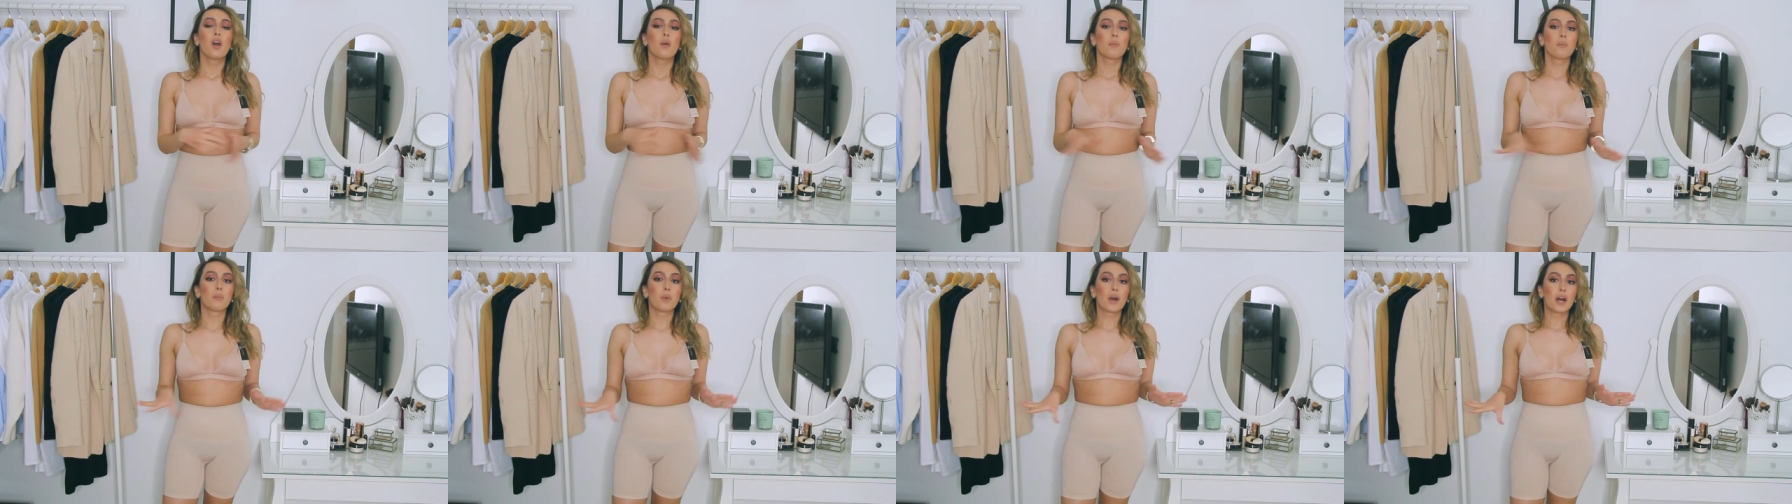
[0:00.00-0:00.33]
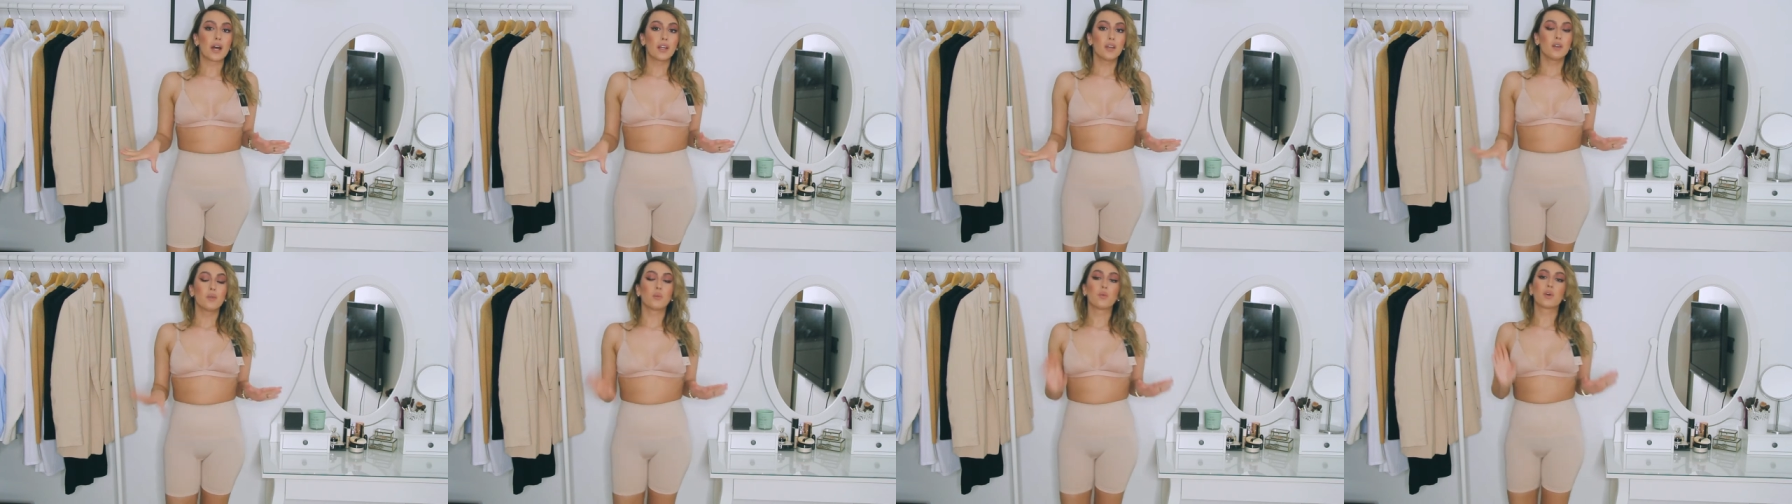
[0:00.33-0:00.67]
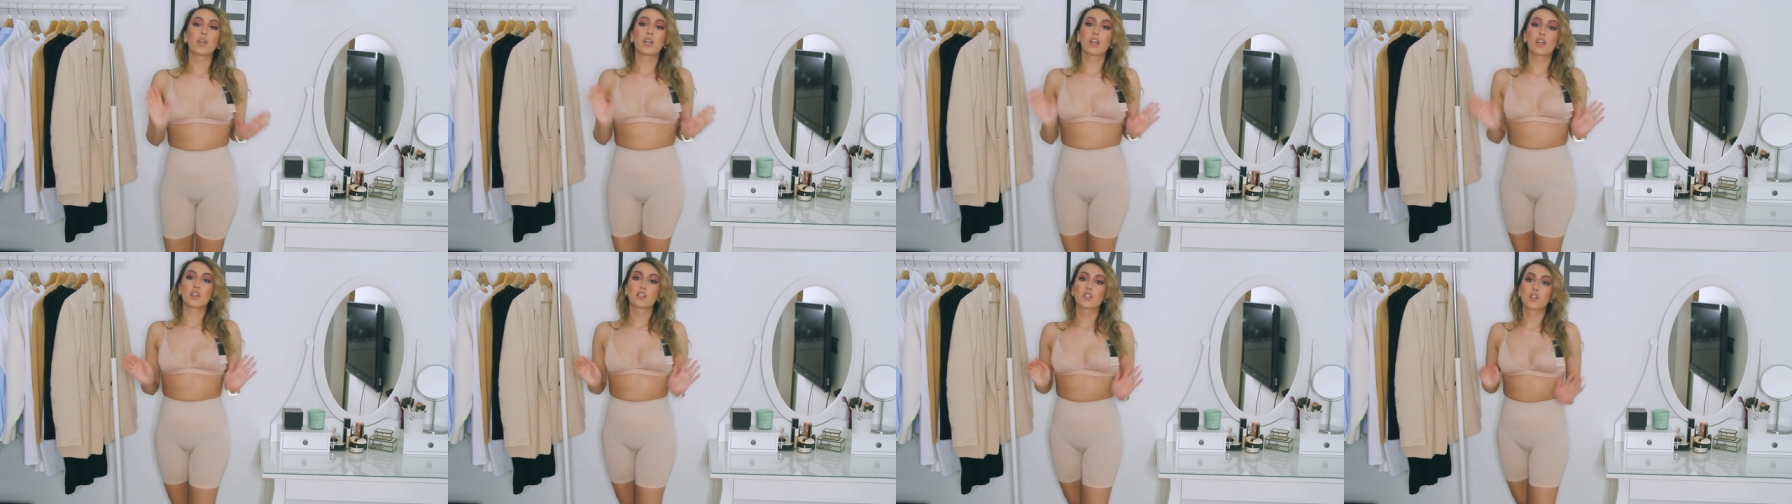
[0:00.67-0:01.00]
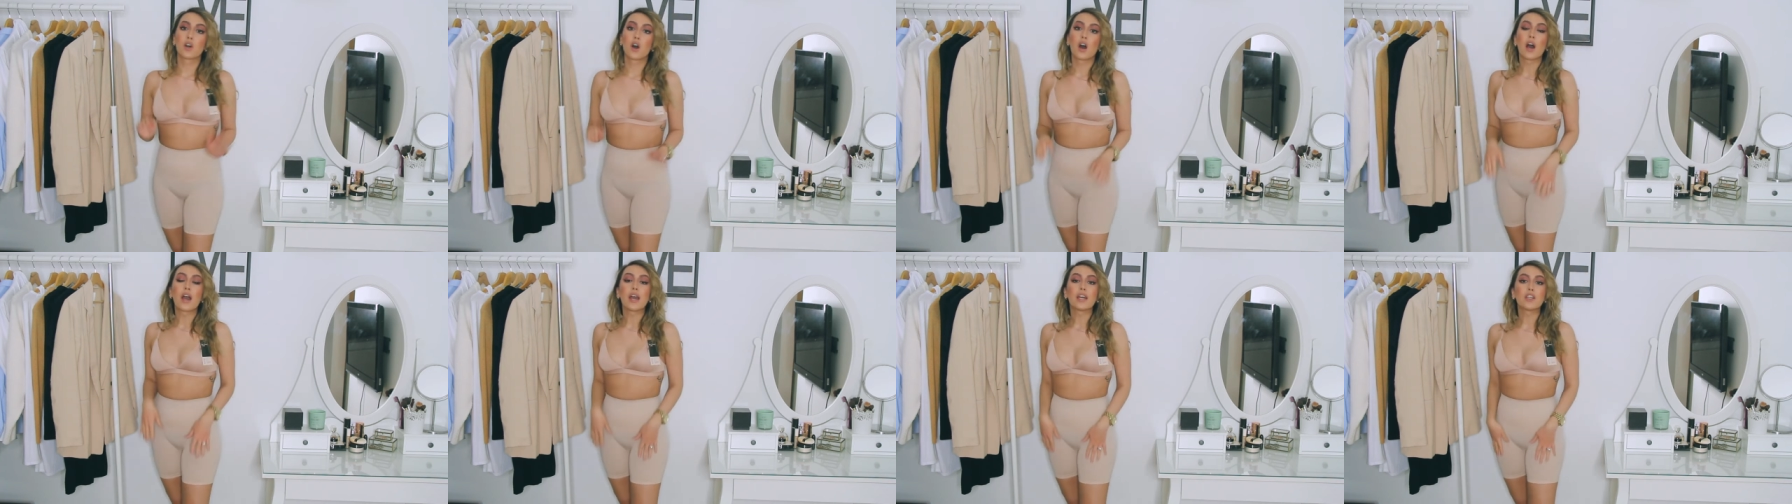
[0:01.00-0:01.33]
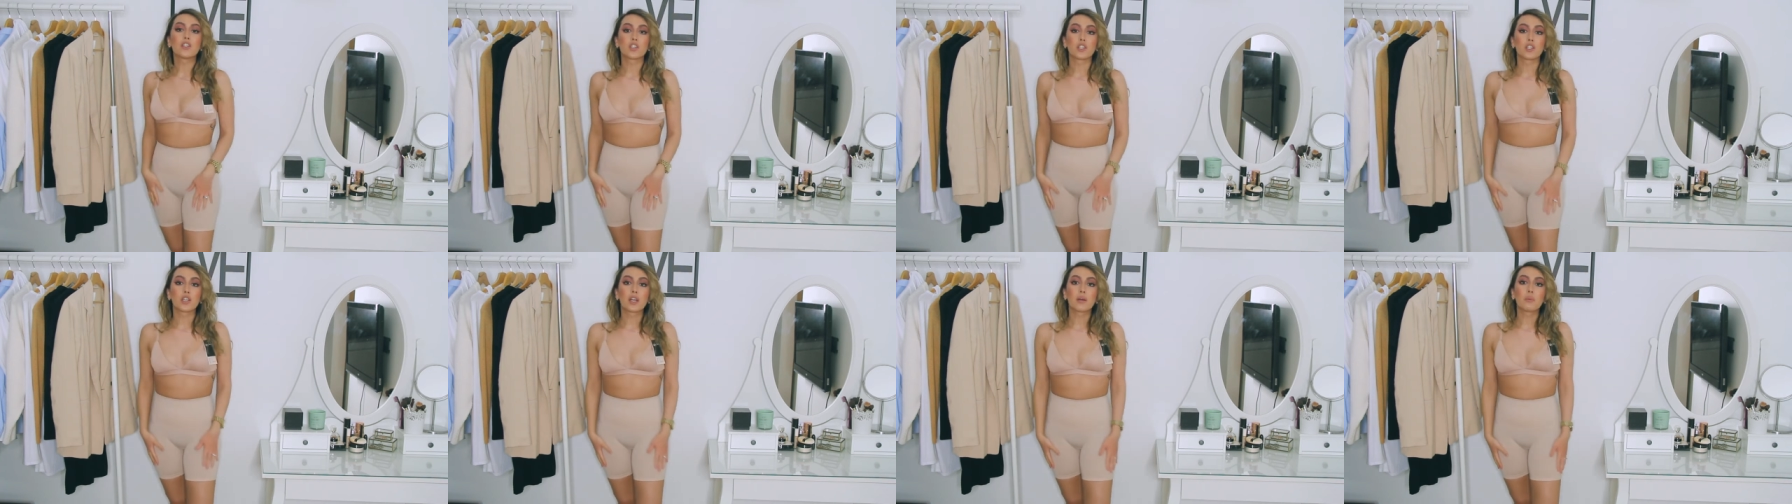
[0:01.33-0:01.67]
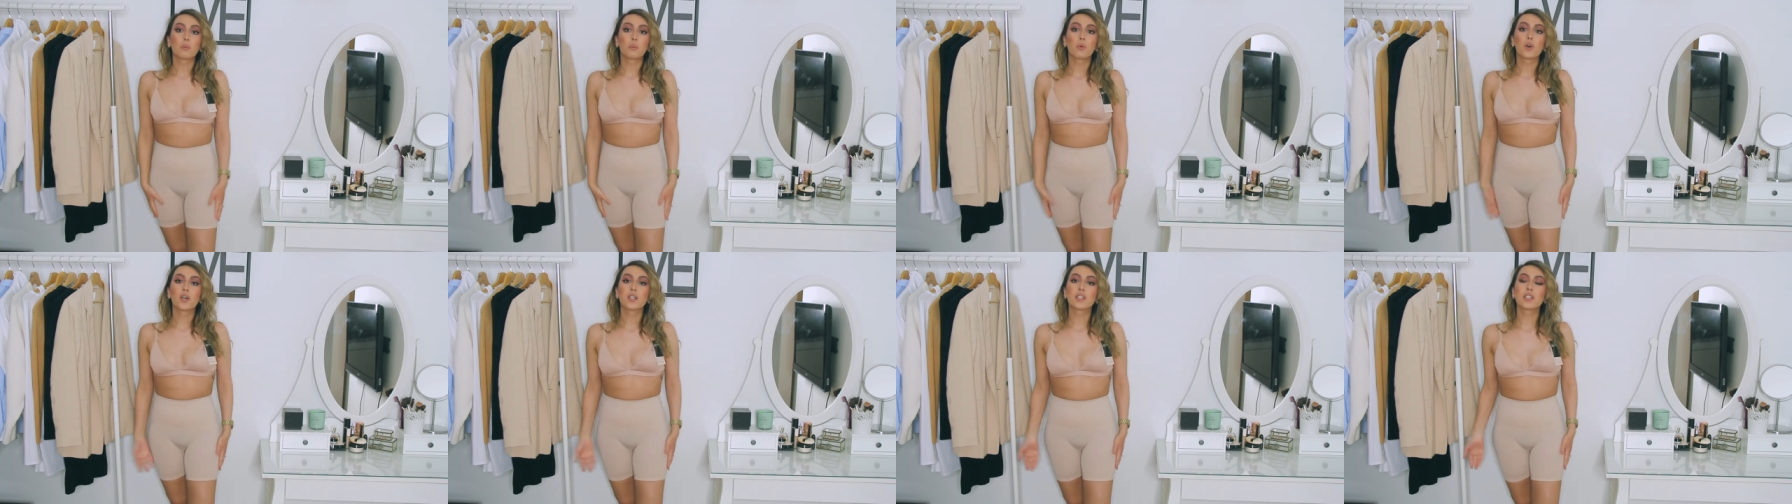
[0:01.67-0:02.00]
But when I saw
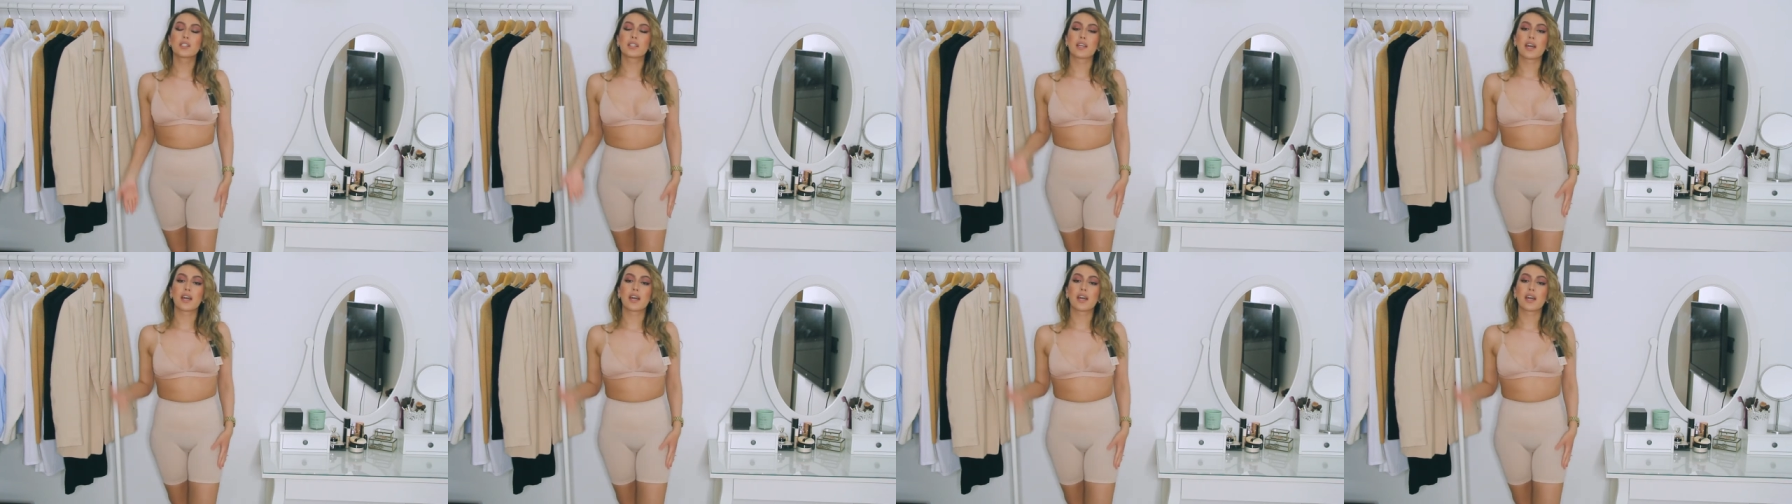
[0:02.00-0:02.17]
H&M ones,